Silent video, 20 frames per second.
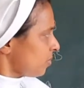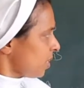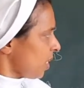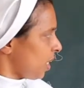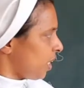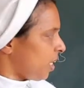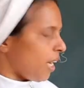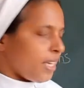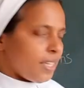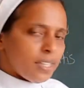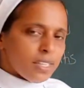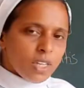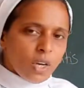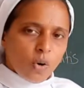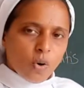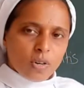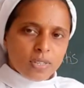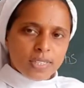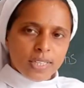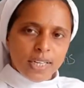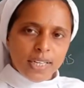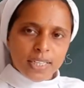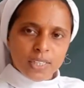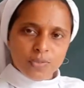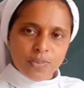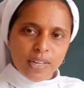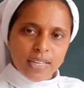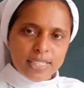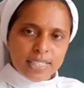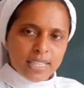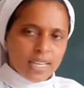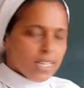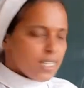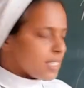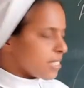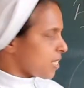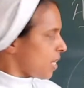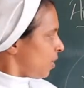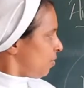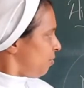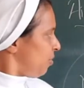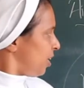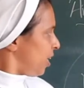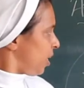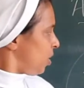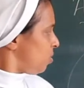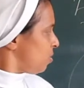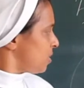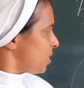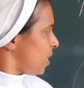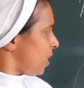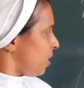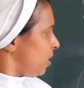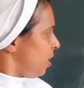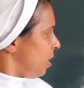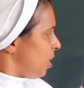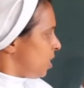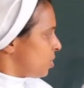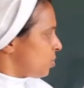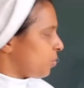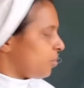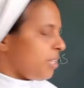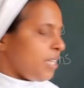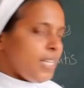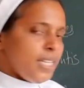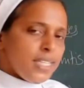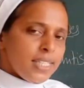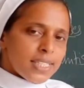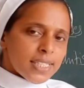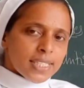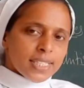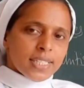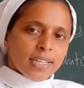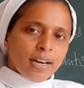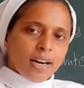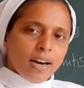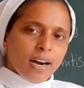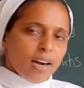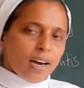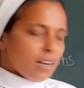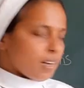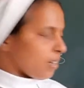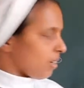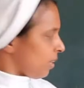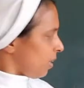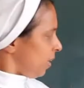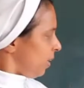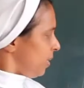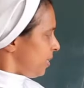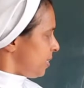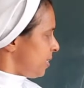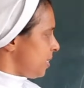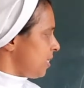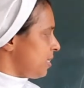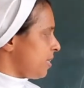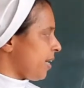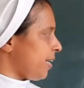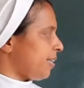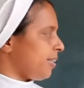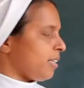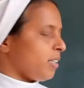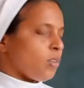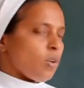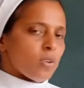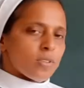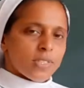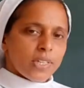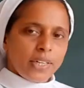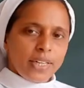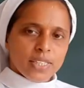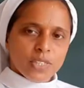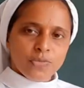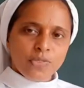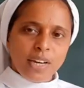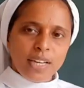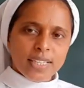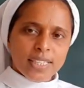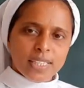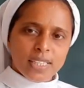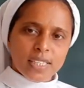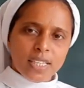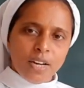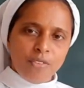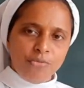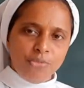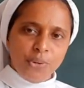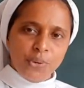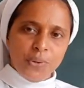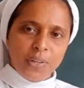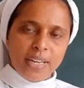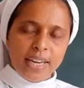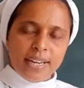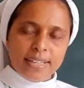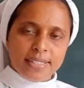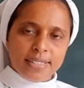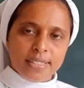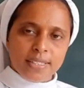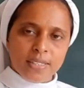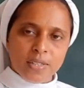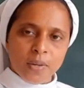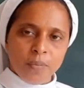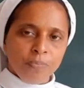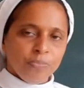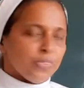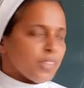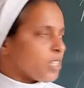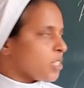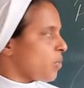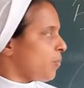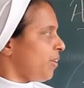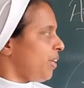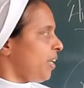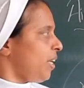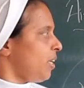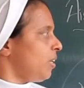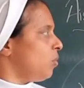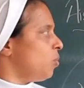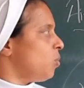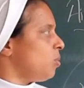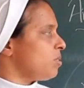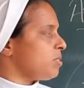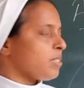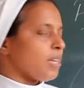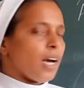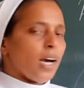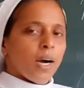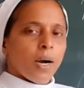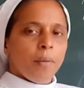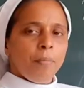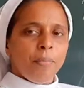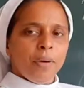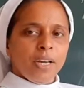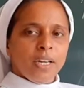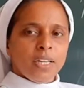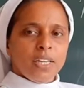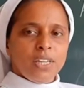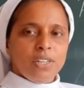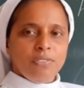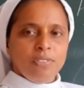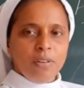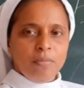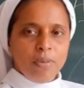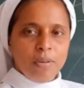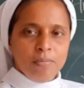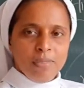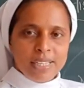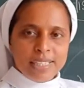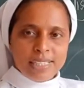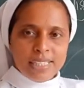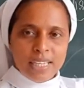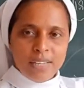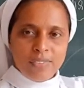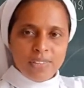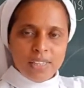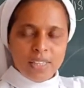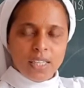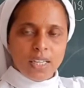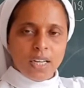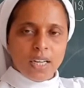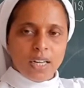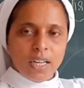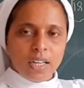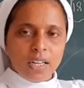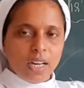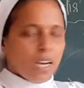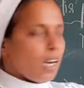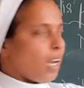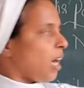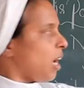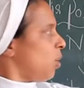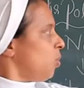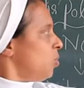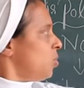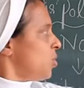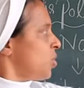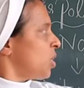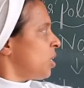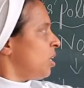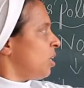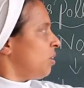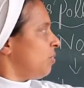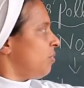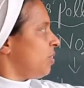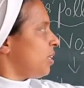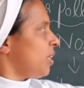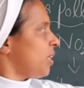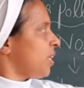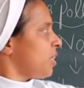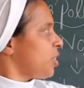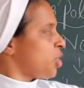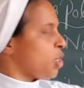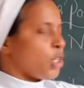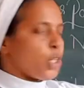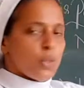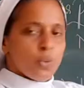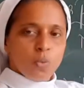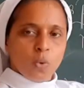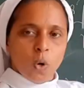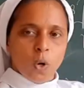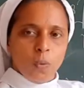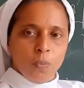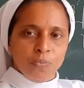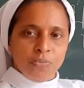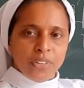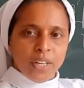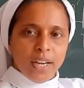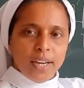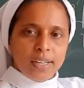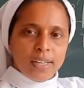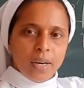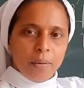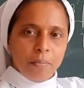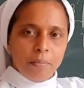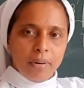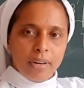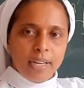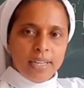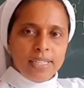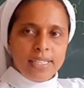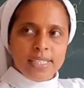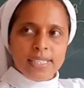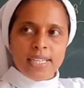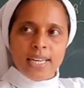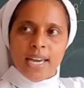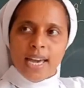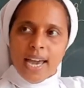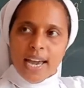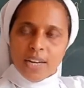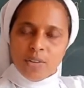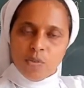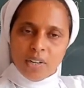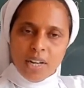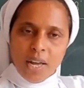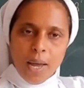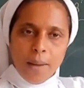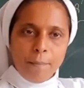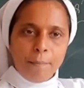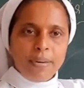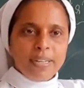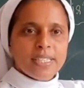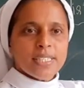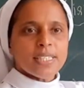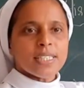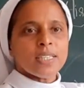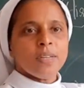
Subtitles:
nitrogen oxide as well as sulfur dioxide. So these are releasing nitric oxide as well as sulfuric acid. So when it goes up, it will be mixing with the cloud with H2O and combines, and what happens?